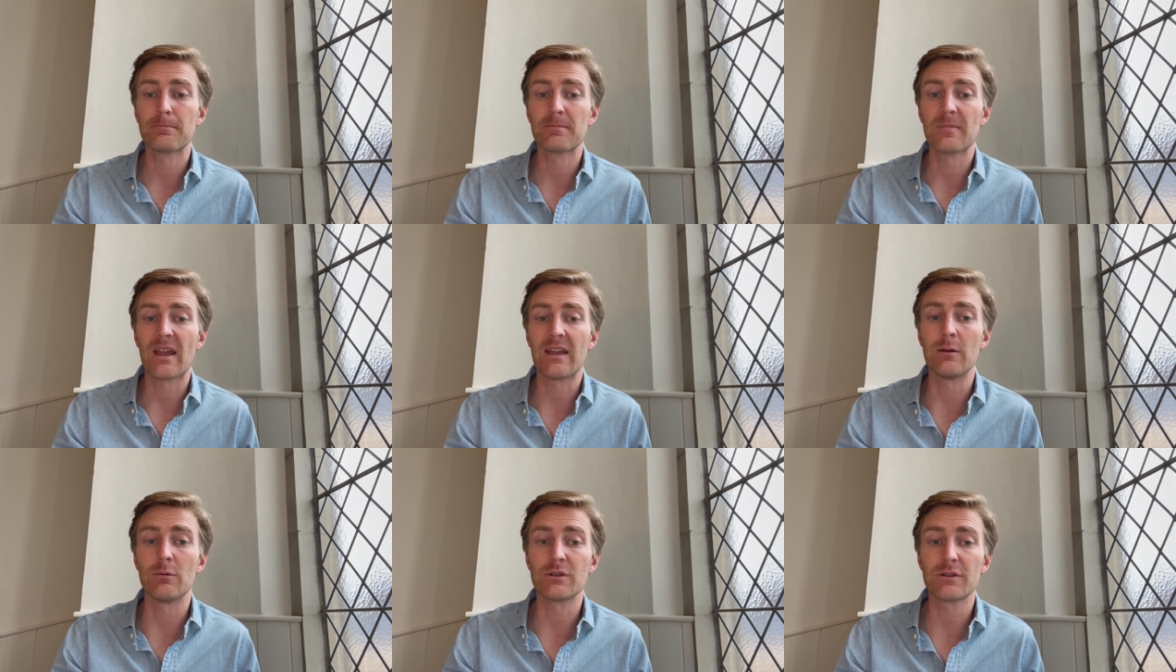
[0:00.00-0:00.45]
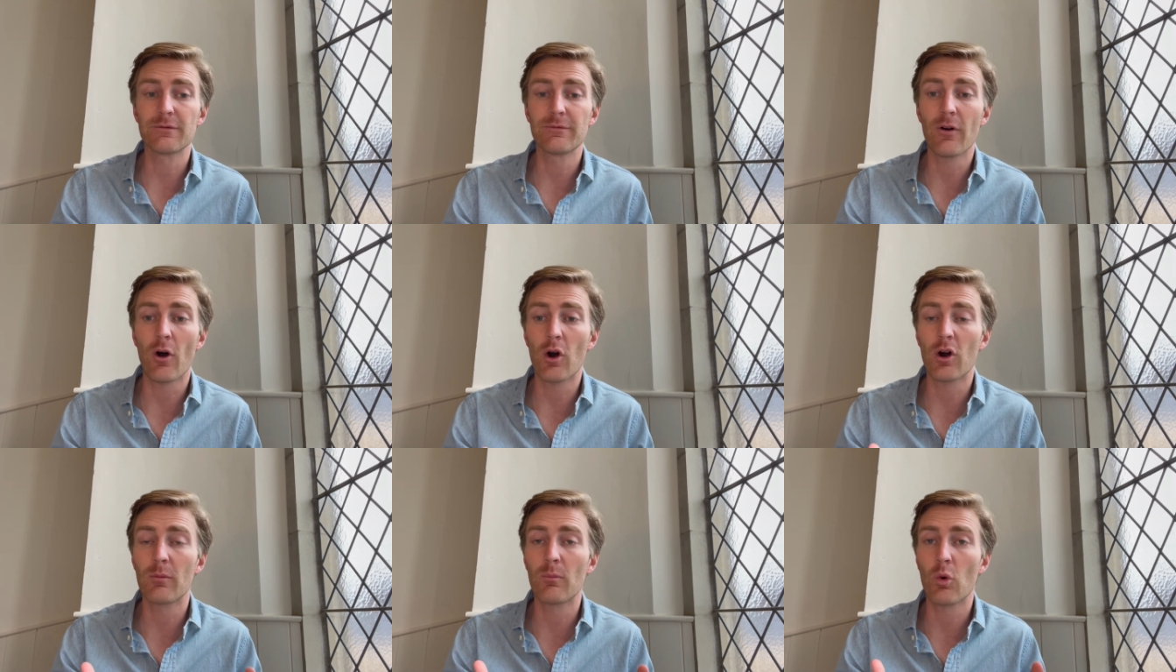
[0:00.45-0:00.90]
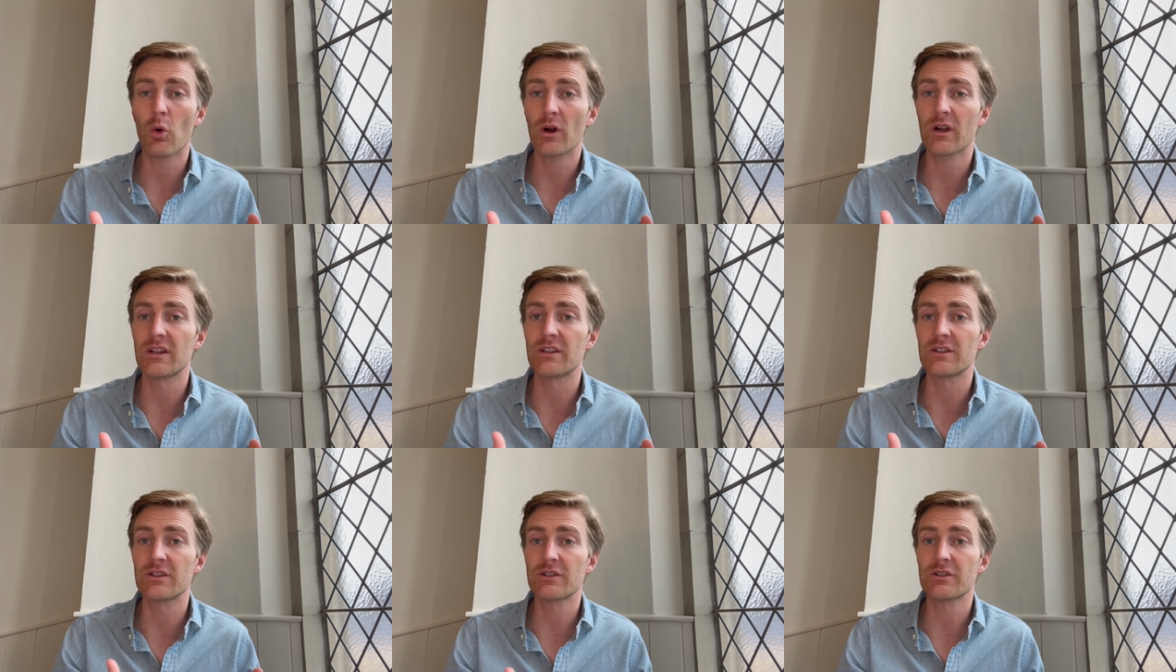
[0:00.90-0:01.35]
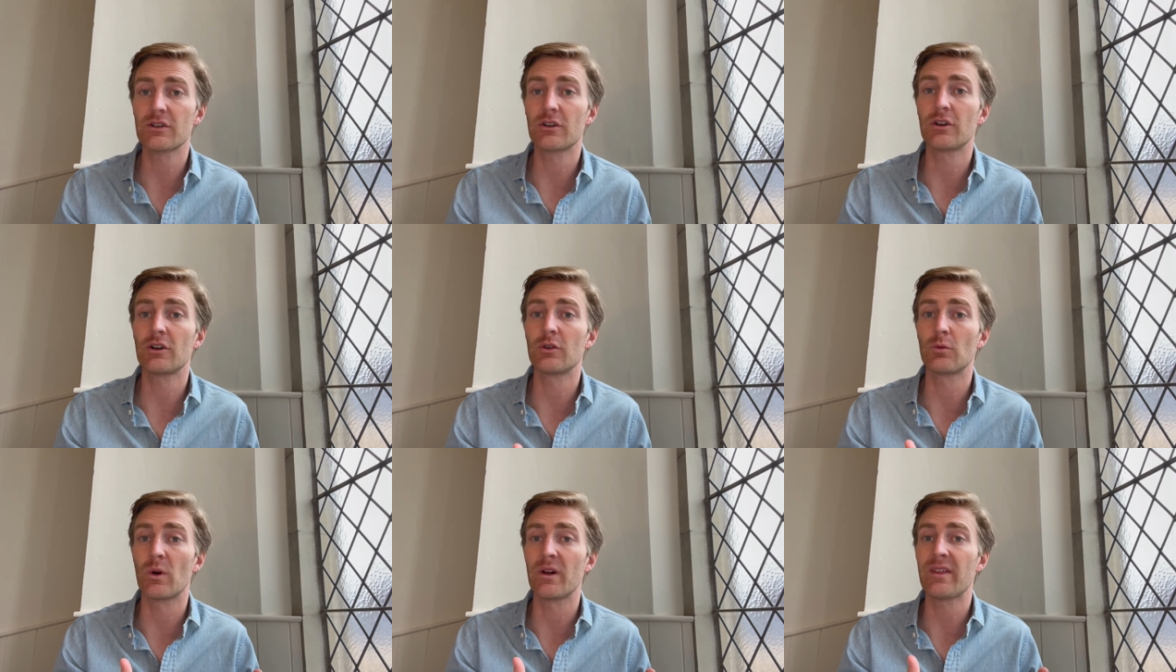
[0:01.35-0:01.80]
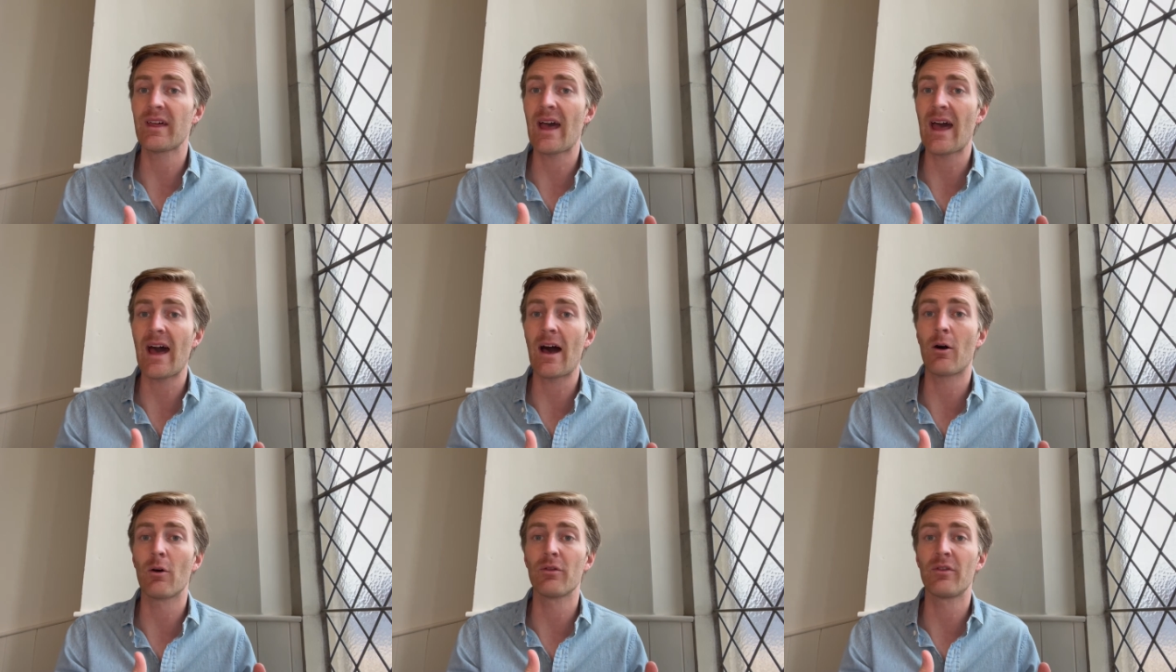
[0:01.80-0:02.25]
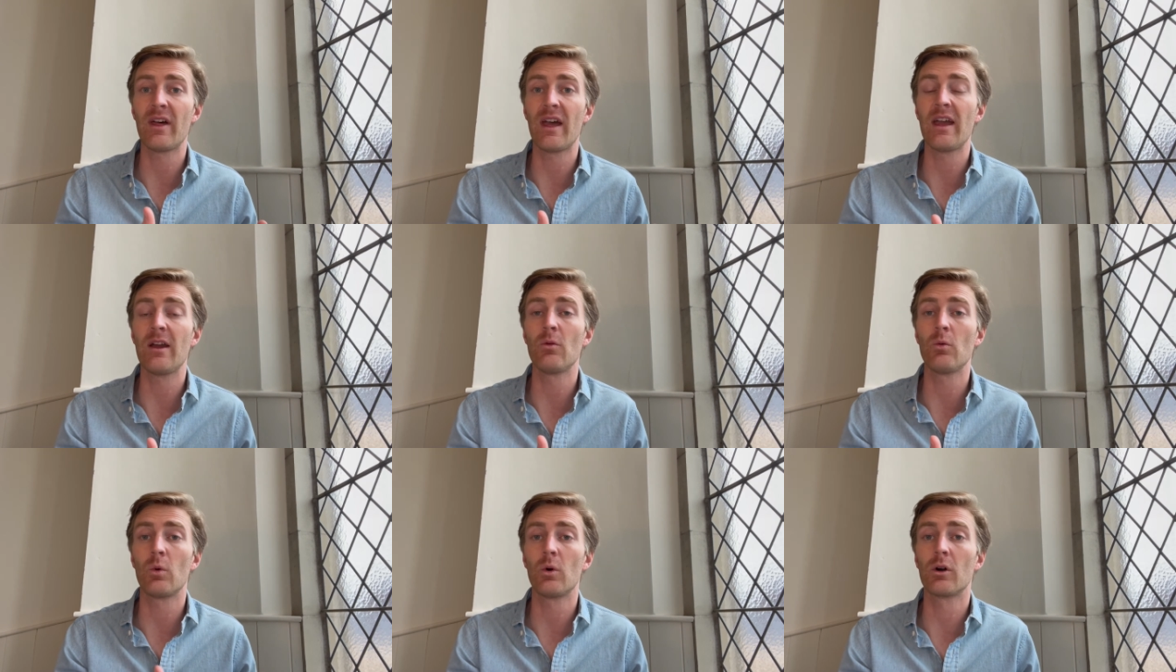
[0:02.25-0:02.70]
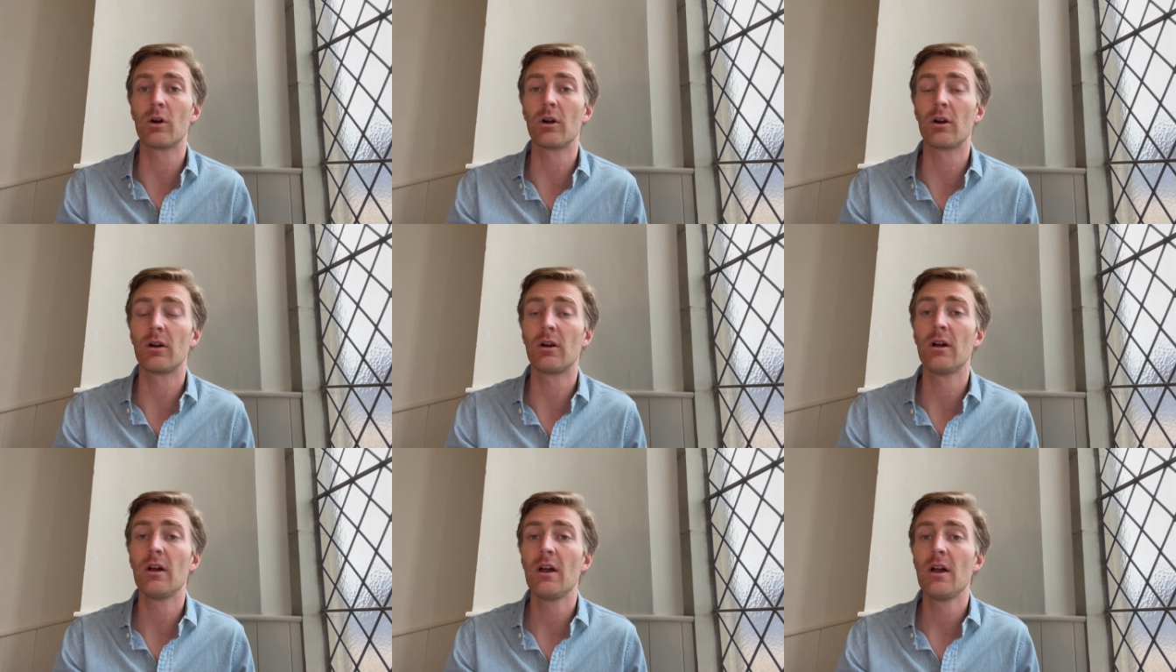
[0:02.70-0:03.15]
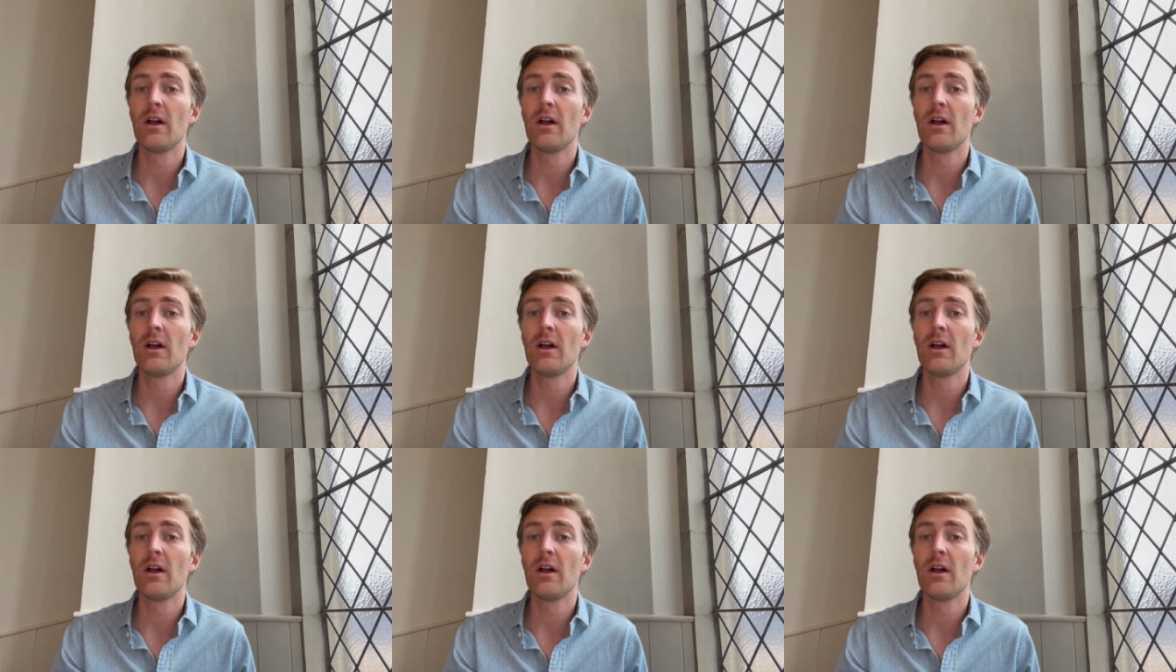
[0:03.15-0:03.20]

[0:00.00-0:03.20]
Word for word: He was far more concerned with how they were